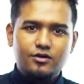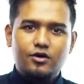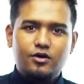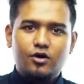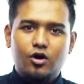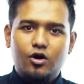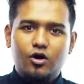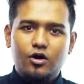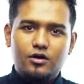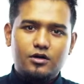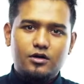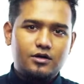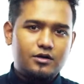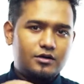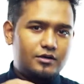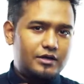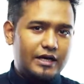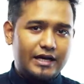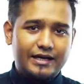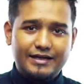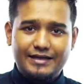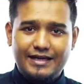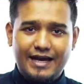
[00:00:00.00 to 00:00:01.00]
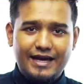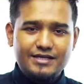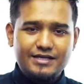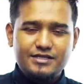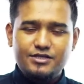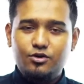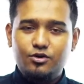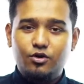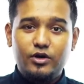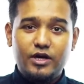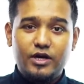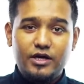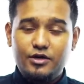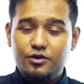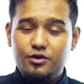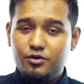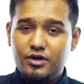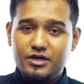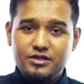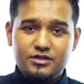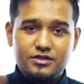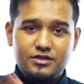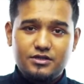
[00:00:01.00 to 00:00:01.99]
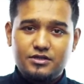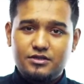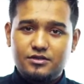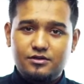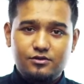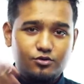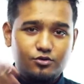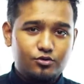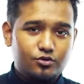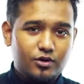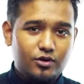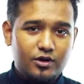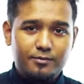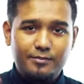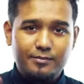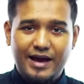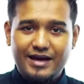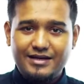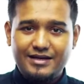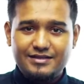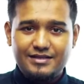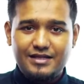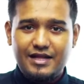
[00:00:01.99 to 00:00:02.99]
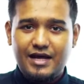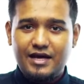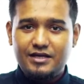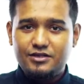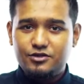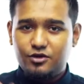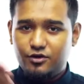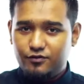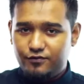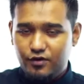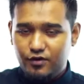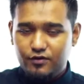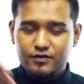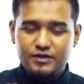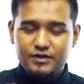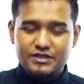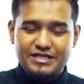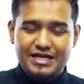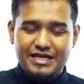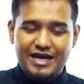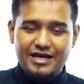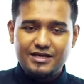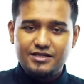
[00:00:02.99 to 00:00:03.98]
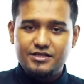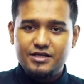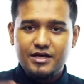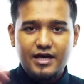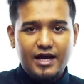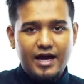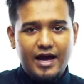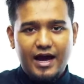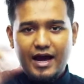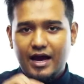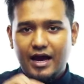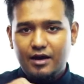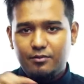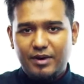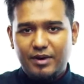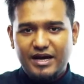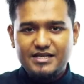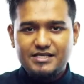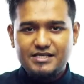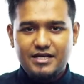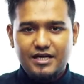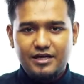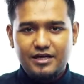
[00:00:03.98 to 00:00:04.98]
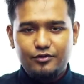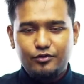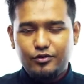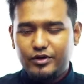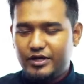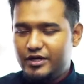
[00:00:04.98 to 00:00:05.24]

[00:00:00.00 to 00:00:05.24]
or like text. Okay, you can just do a backslash or forward slash and MySkillYogi.